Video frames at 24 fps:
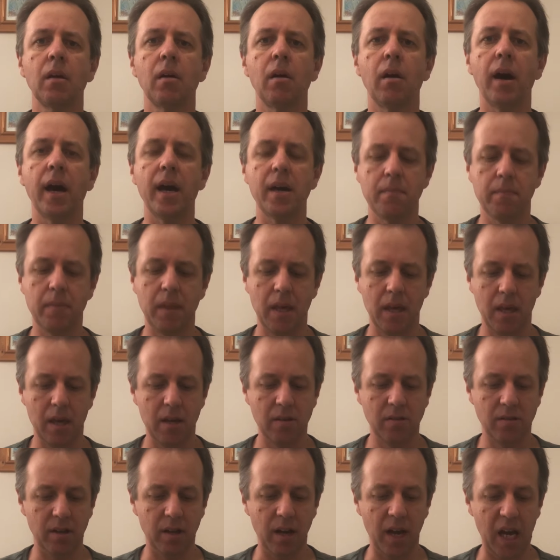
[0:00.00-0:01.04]
Hi,
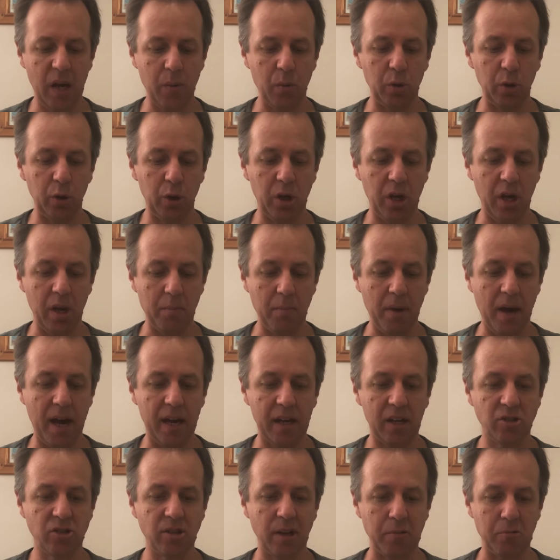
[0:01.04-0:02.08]
today we're looking at
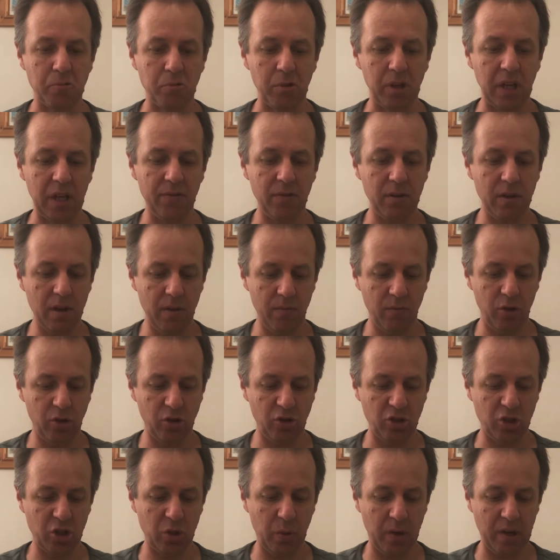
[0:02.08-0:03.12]
Mark chapter 11,
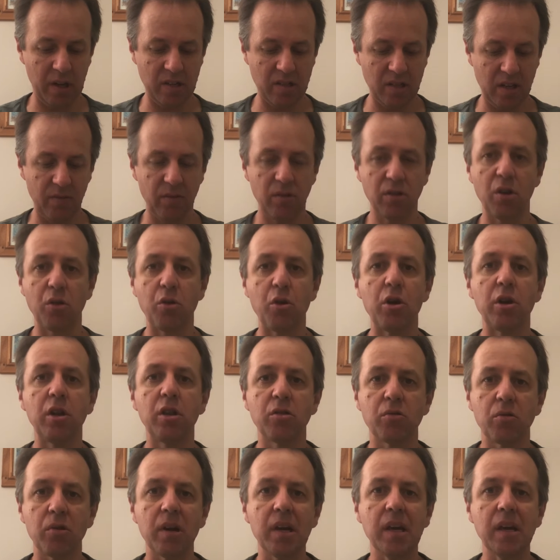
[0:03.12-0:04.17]
verses 27 to
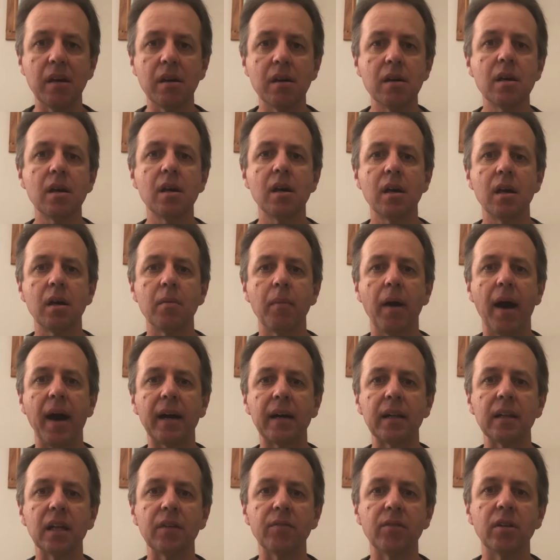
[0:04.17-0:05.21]
33.
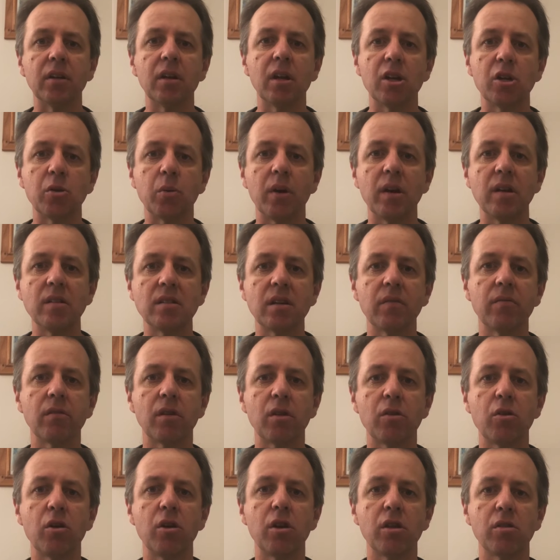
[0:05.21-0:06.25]
Mark 11, 27
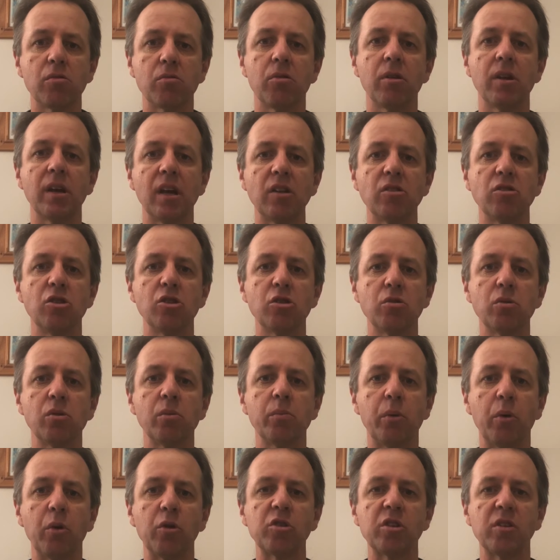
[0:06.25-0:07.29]
to 33. As
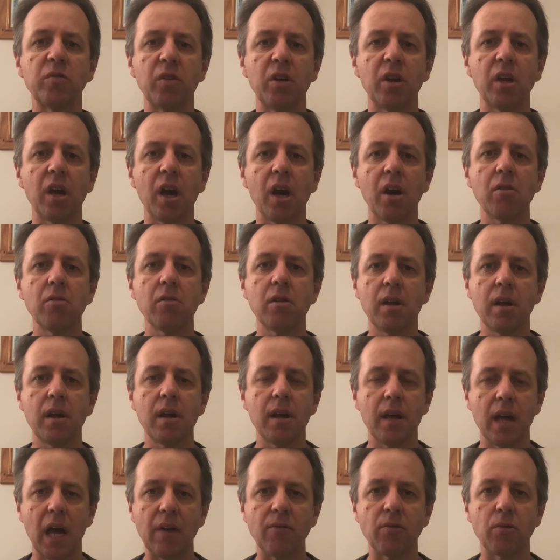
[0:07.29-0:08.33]
usual, pause the video,
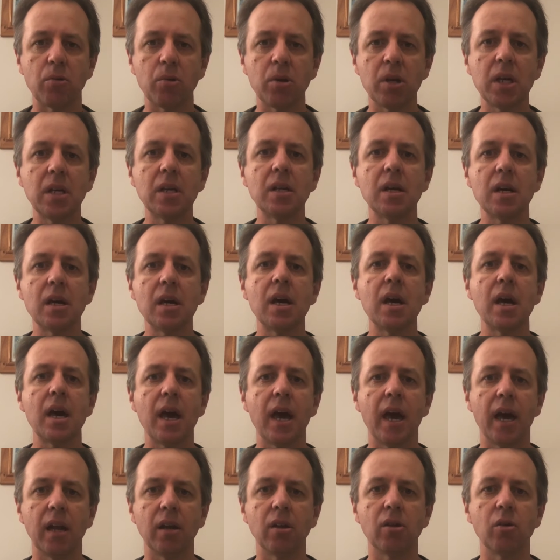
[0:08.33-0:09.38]
have a read,
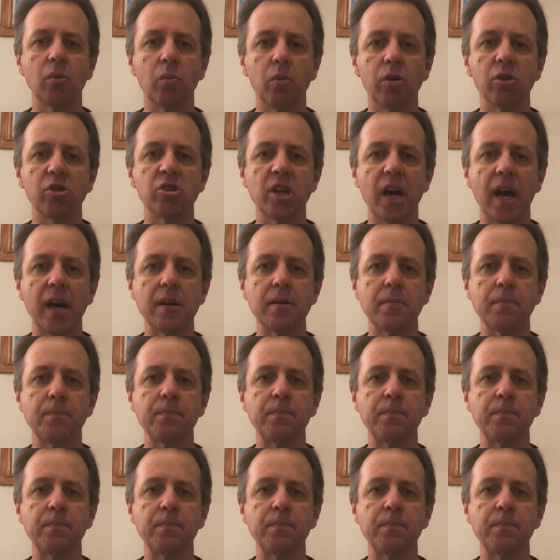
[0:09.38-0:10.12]
and we'll chat.